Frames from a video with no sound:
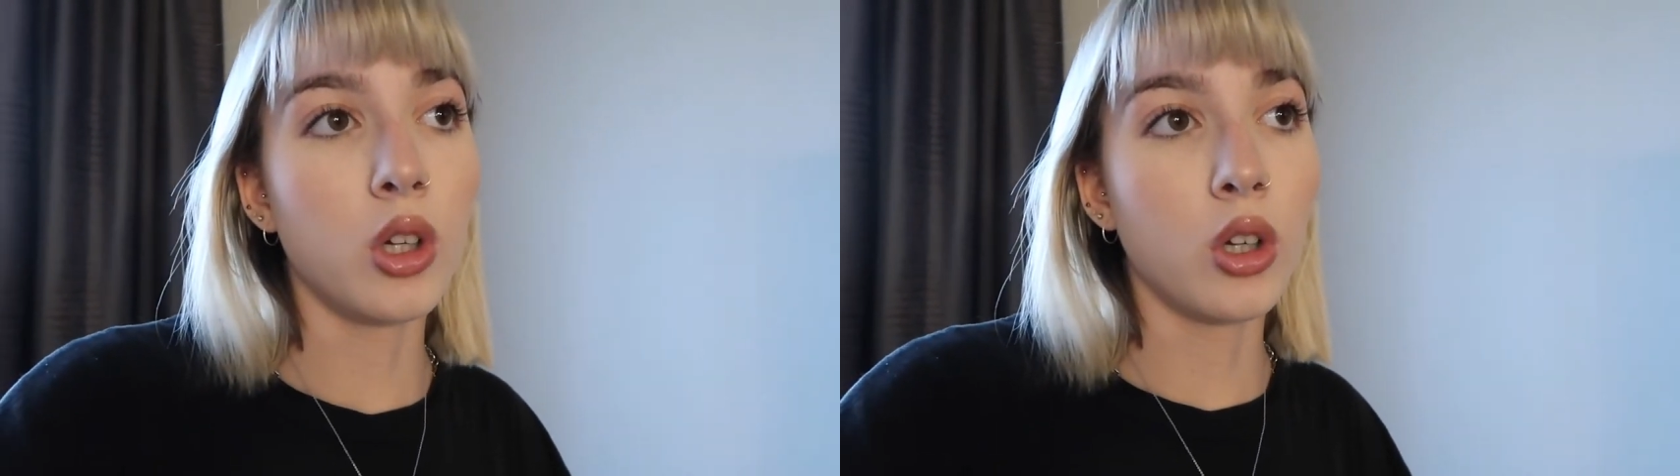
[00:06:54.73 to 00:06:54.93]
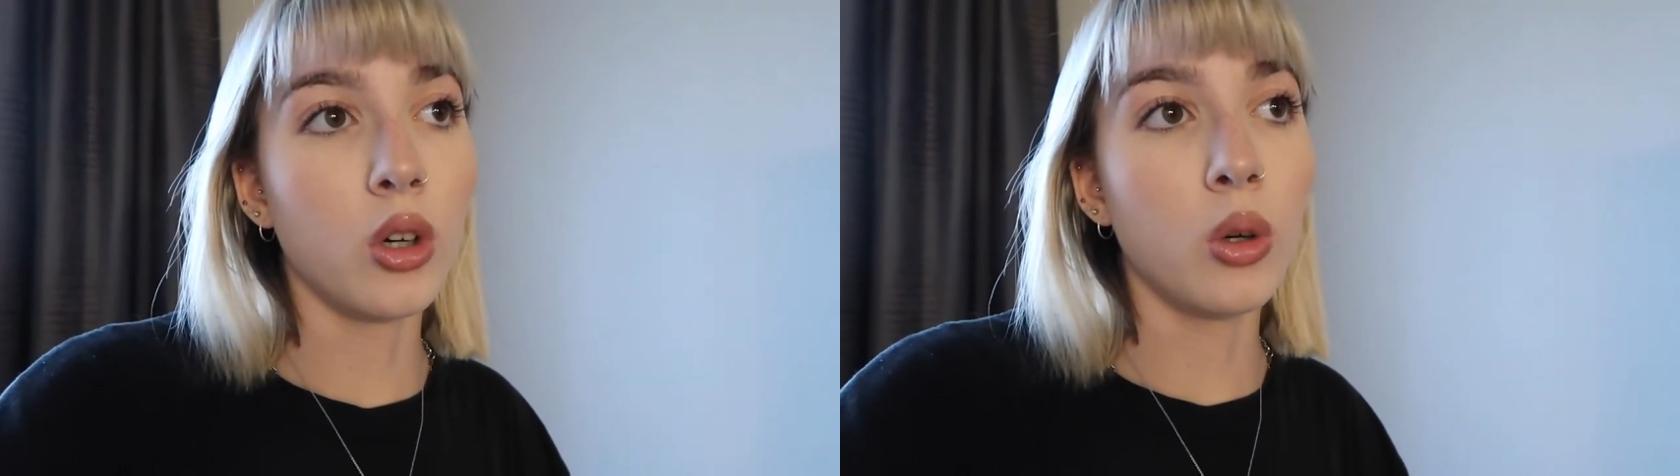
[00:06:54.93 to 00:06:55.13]

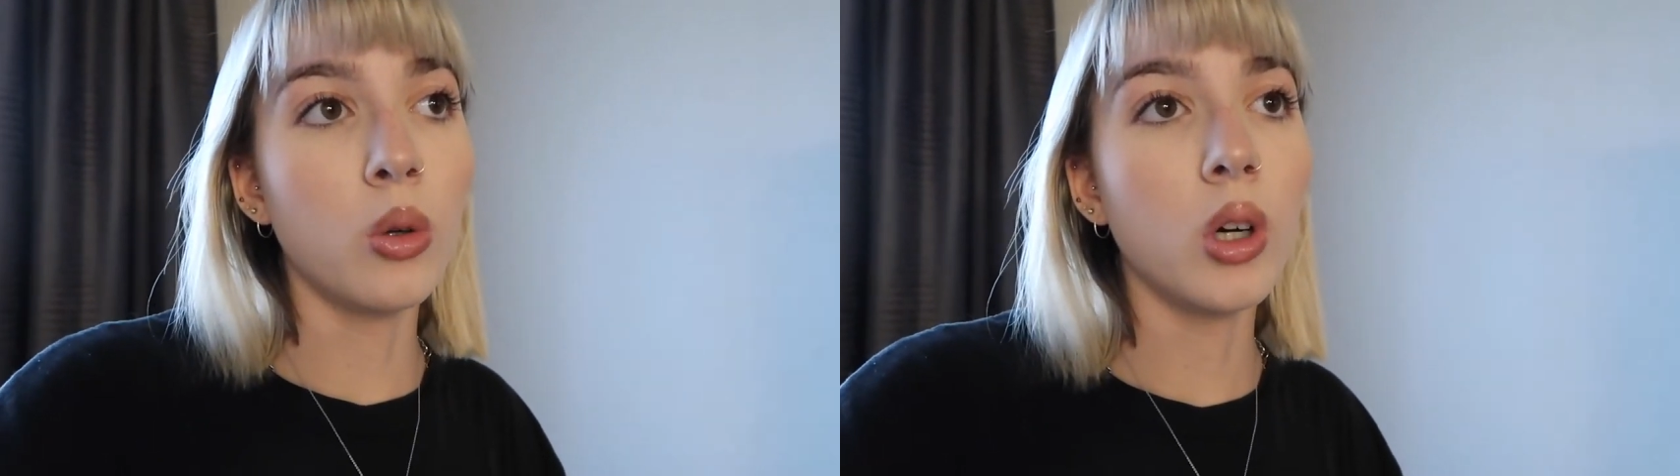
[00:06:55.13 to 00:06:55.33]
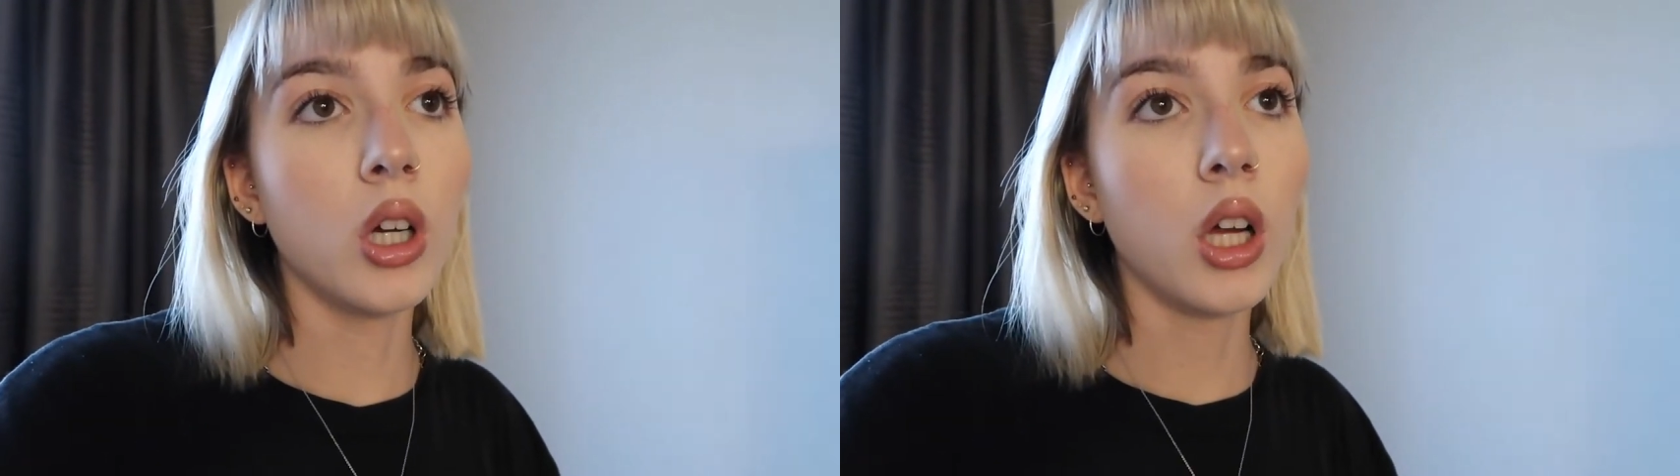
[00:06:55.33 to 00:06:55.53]

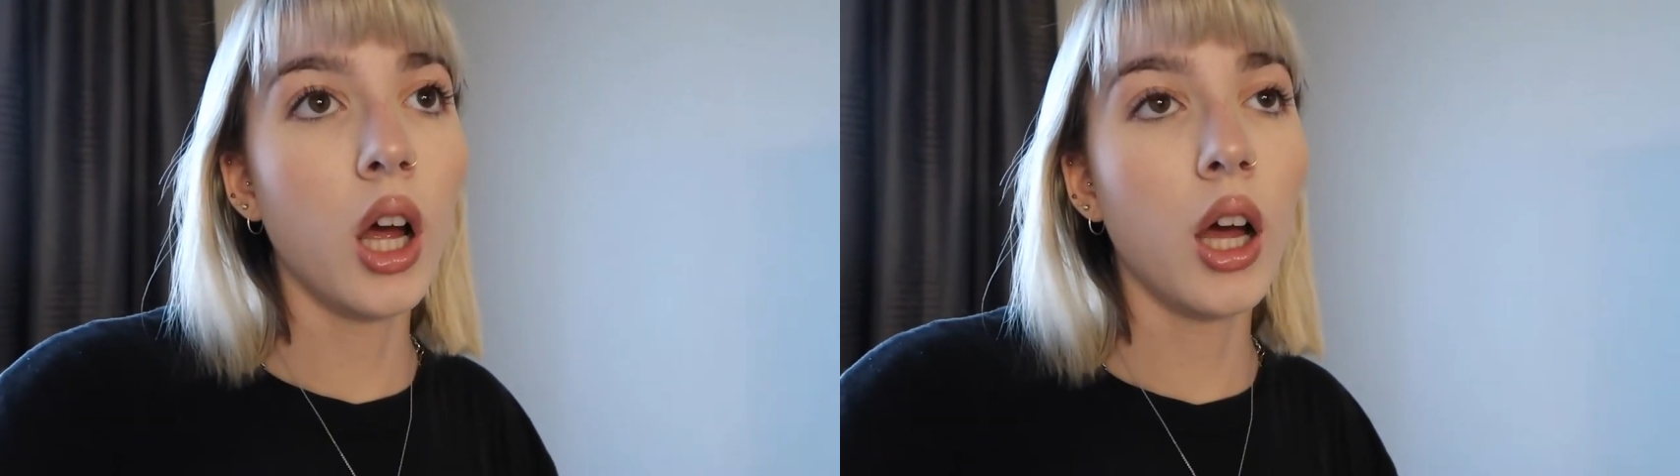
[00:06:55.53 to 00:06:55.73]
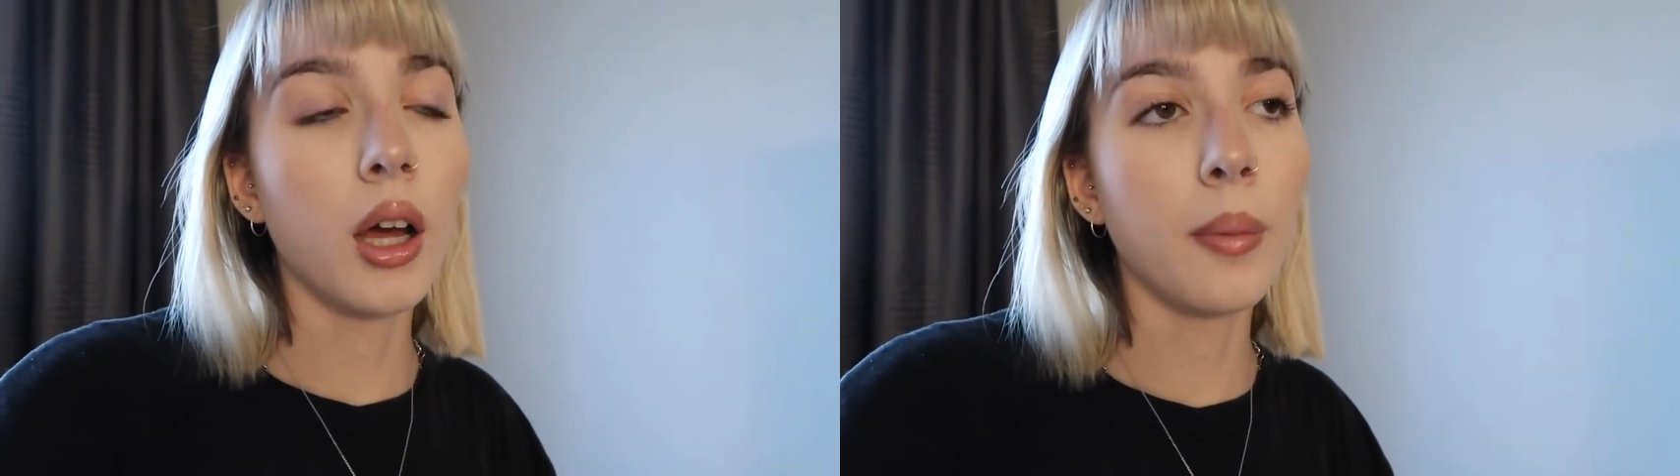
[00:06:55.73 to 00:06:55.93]
go
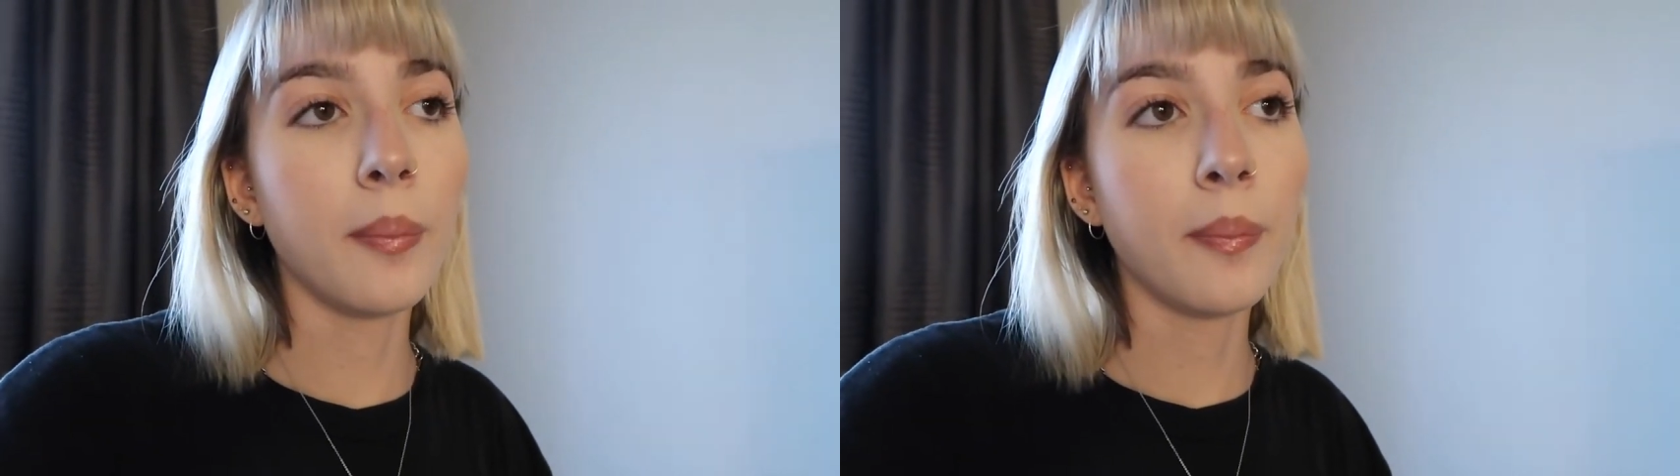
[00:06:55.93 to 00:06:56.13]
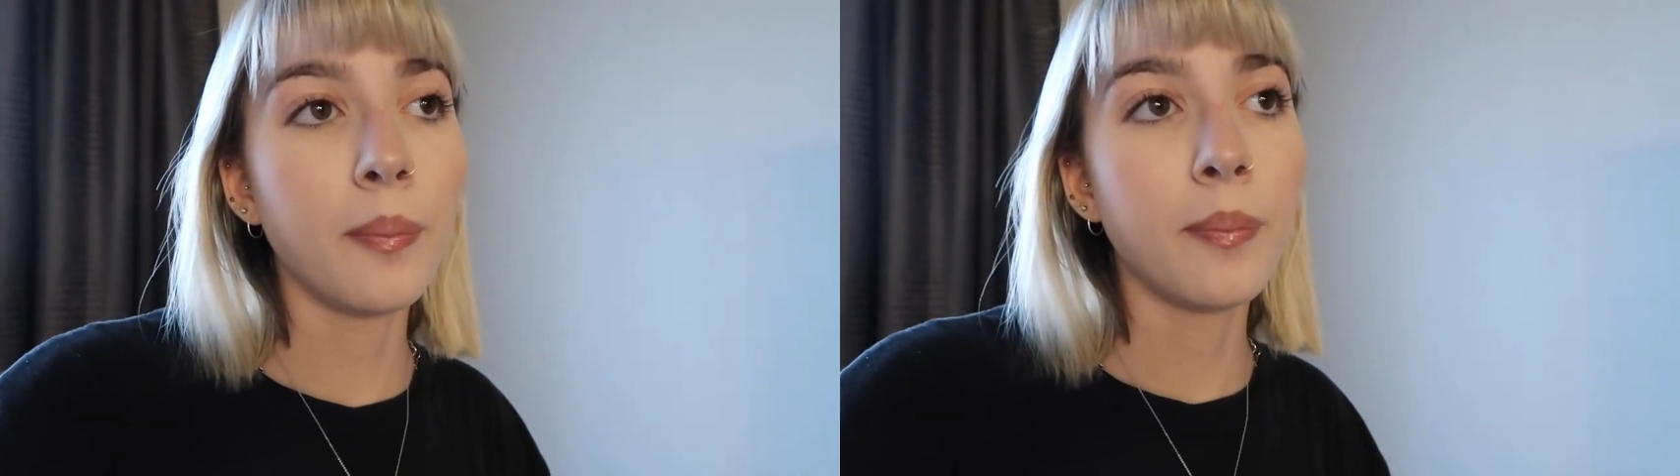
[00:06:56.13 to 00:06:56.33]
um,